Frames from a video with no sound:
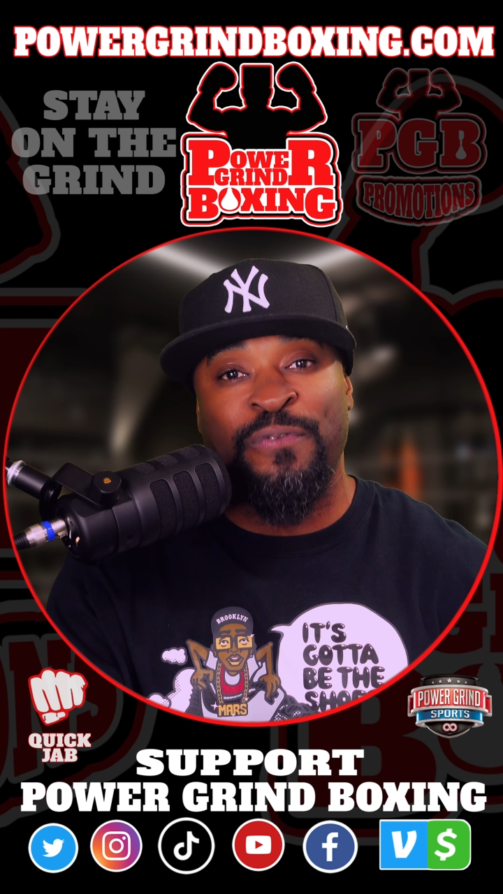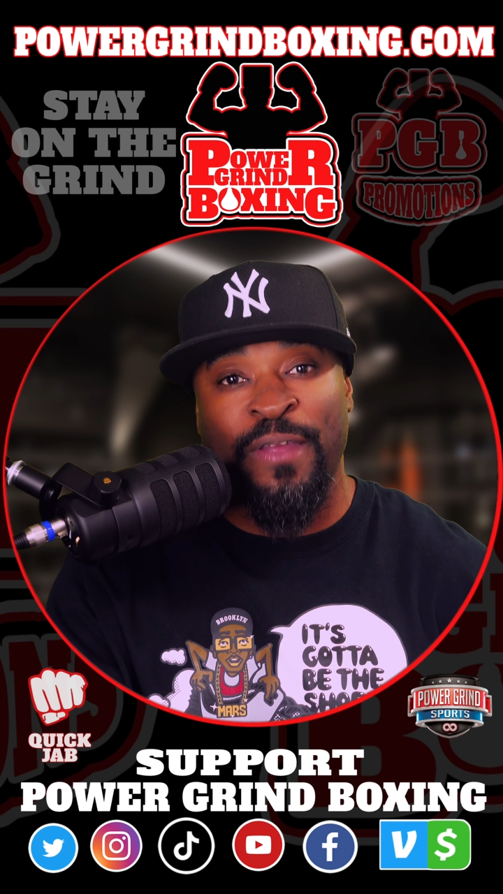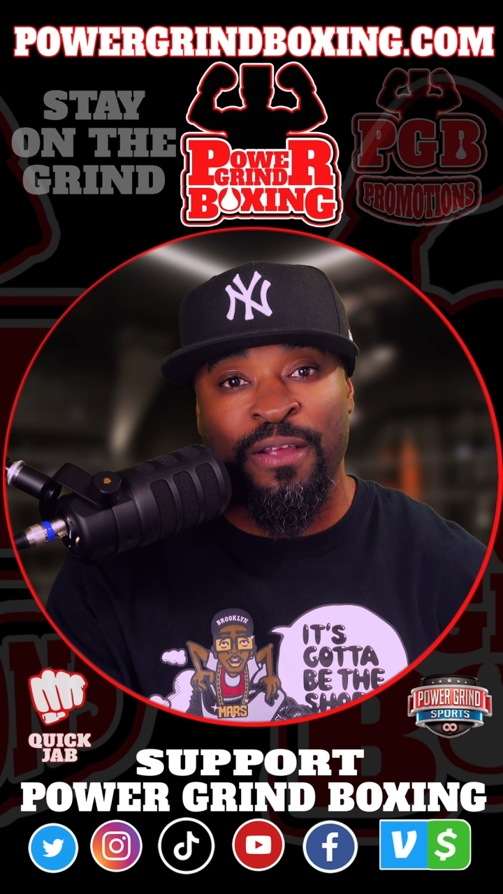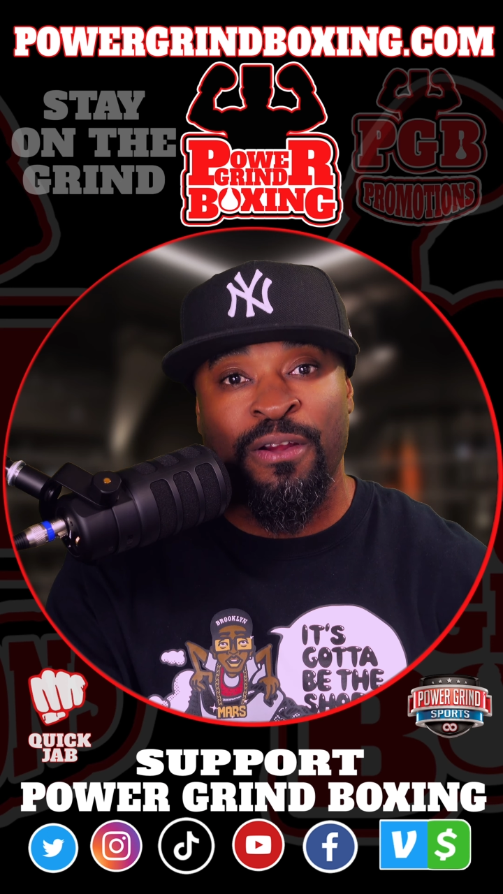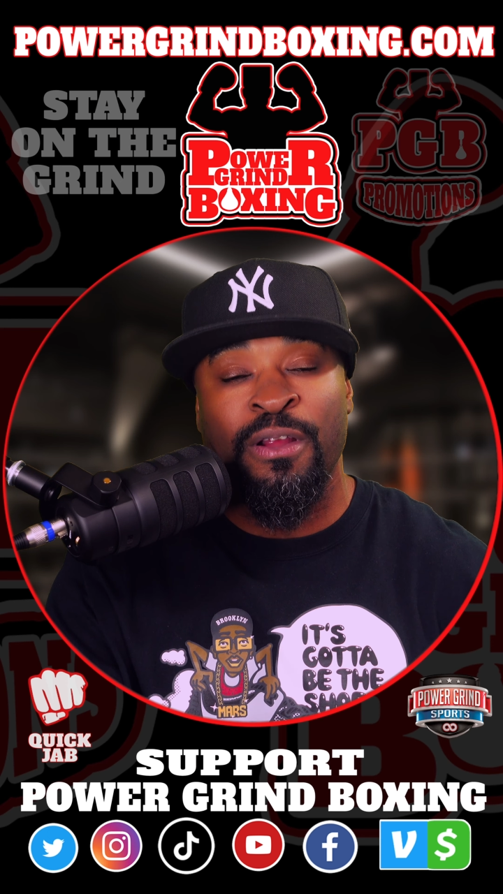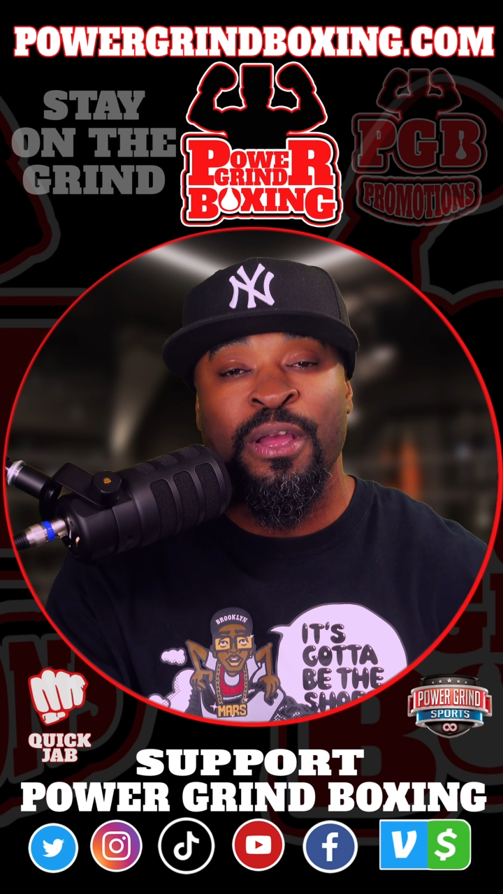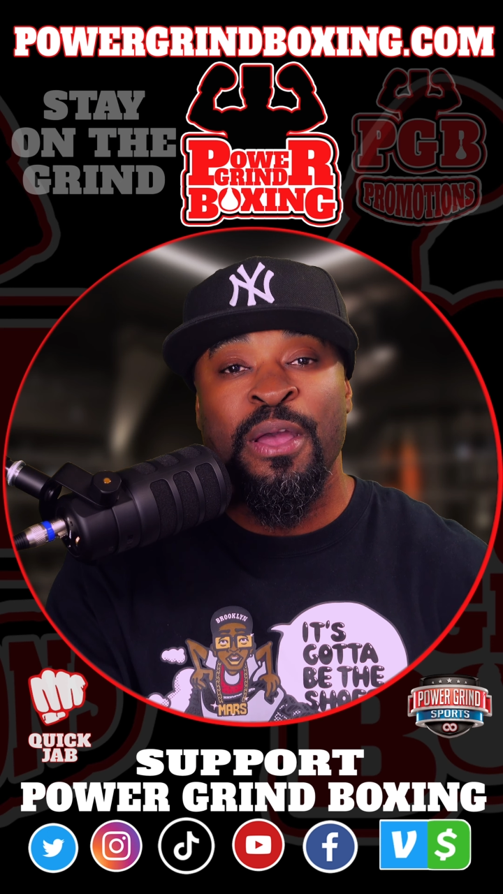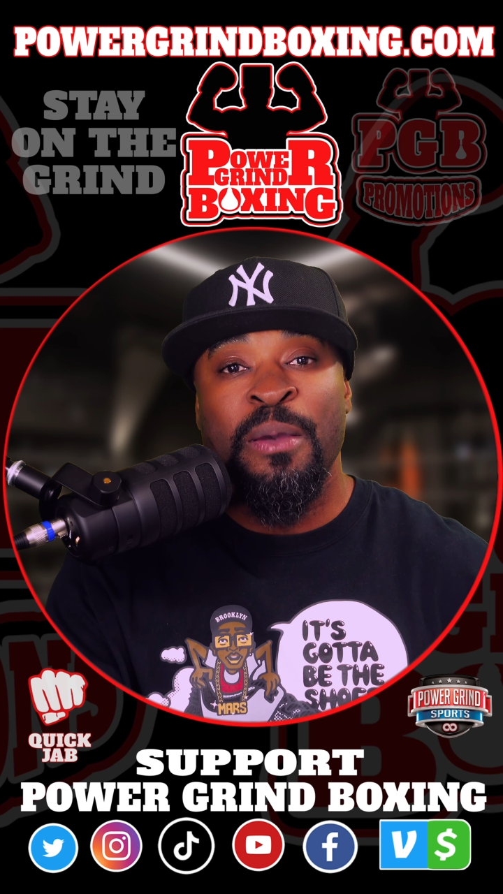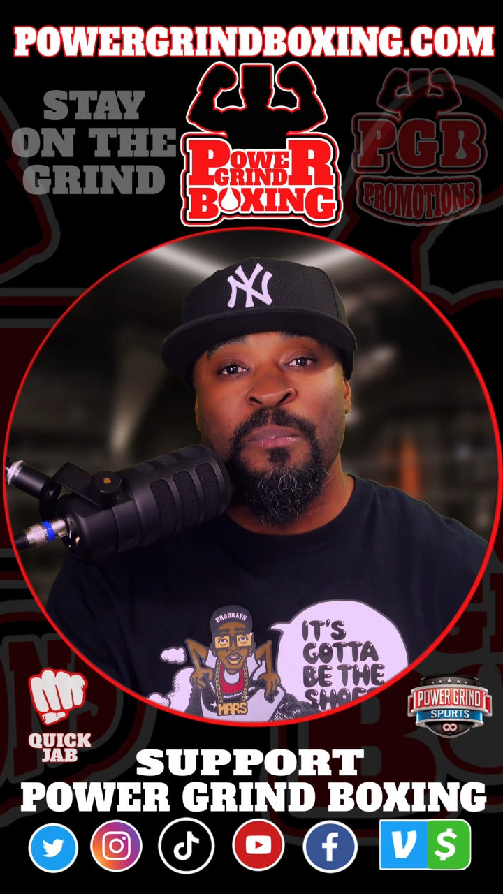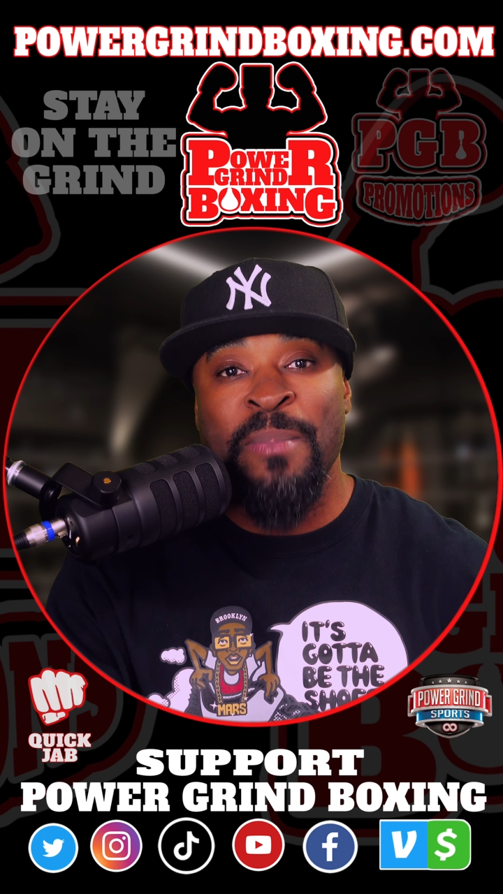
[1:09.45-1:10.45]
fair
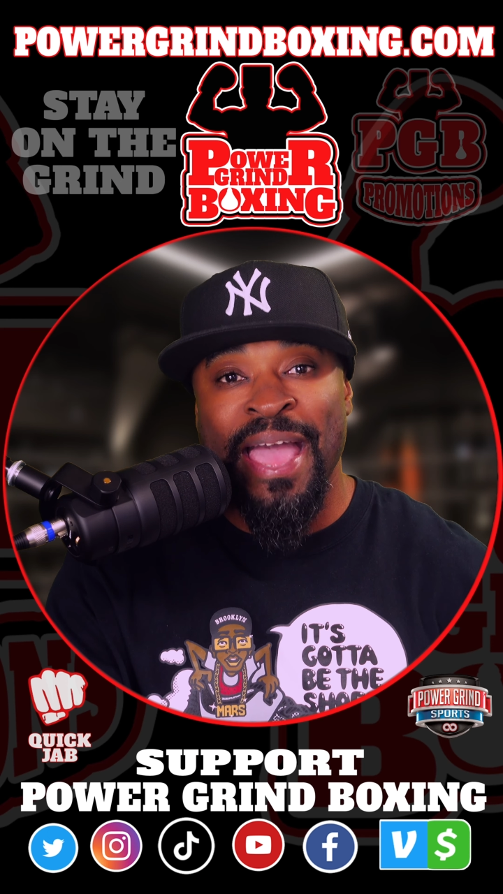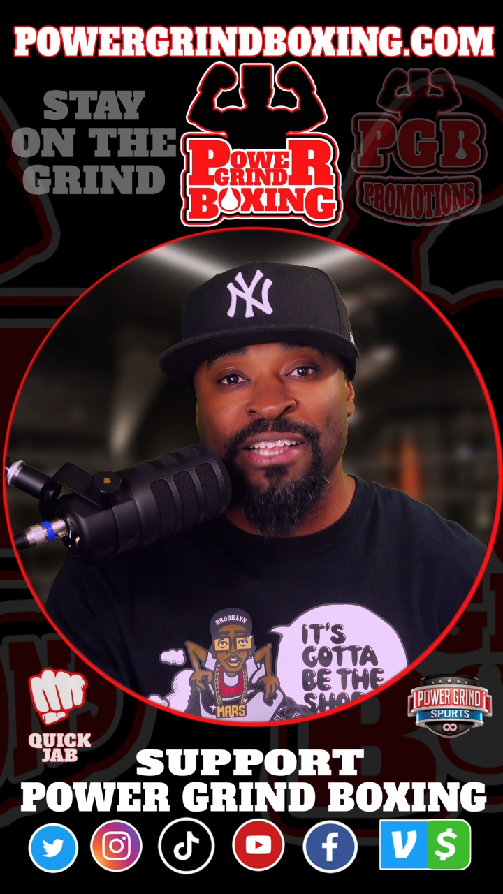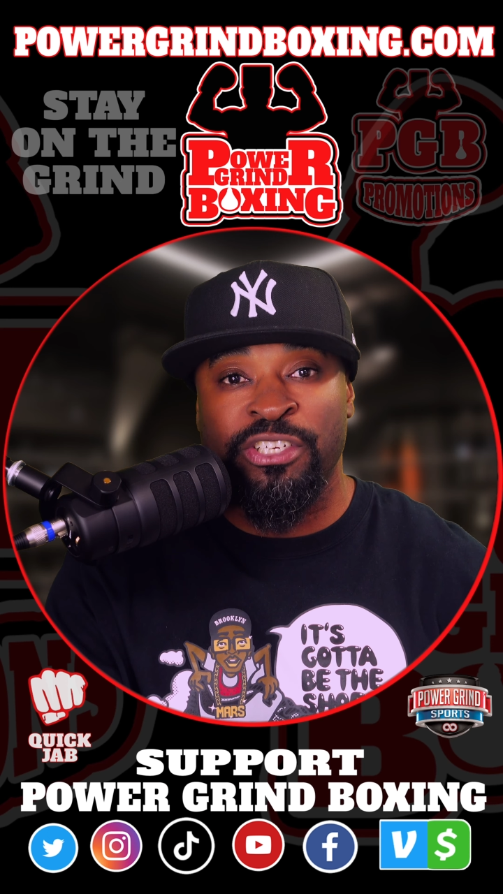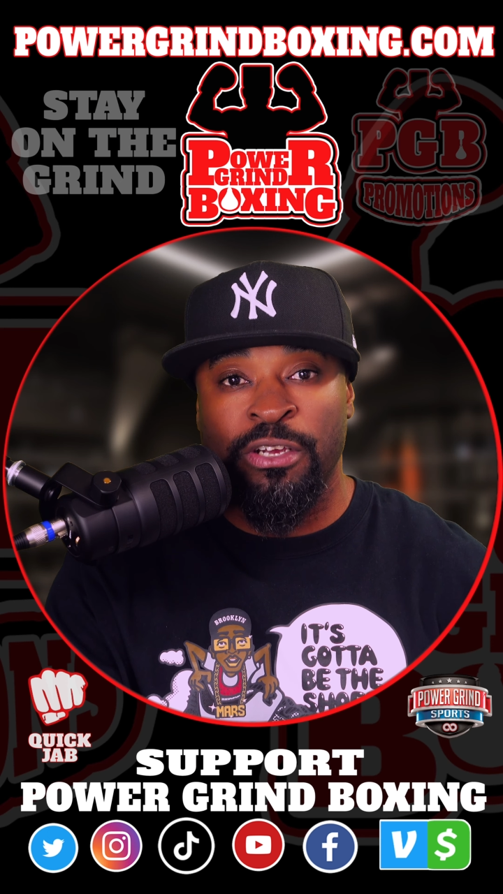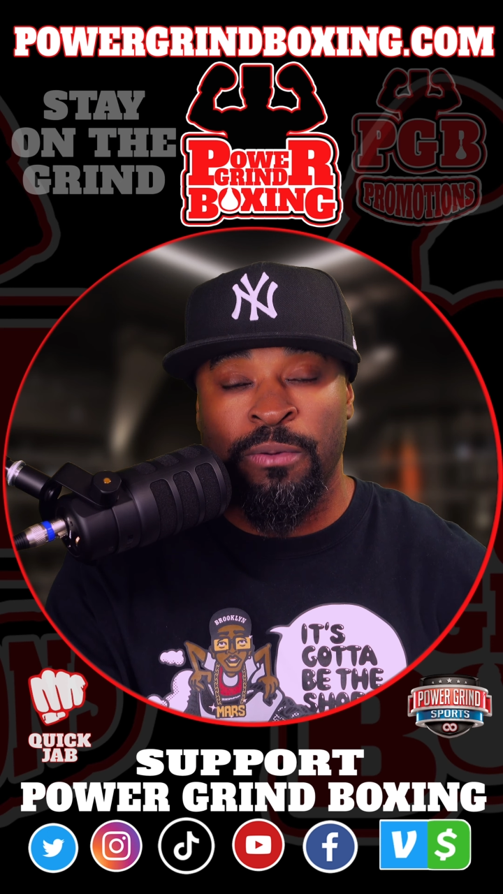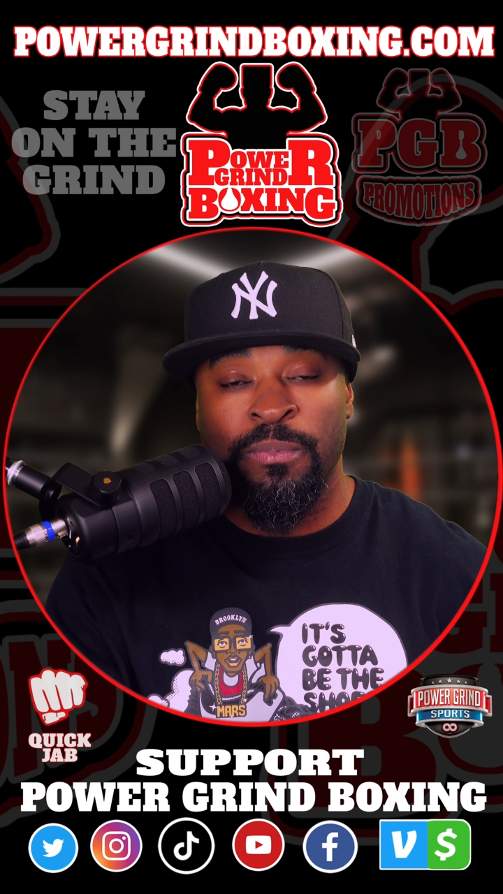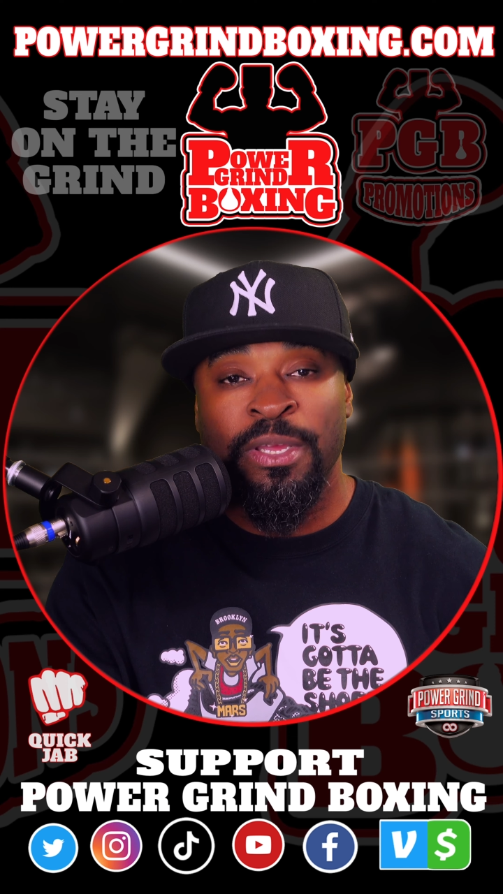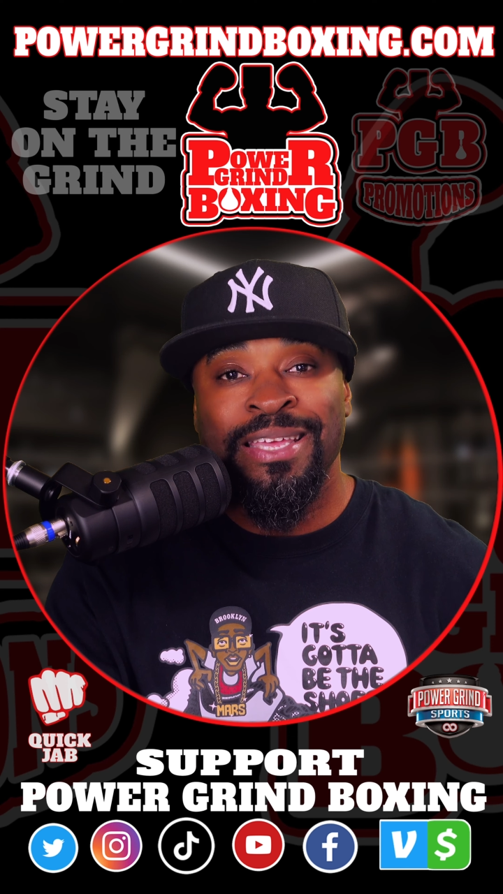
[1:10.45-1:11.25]
matchup.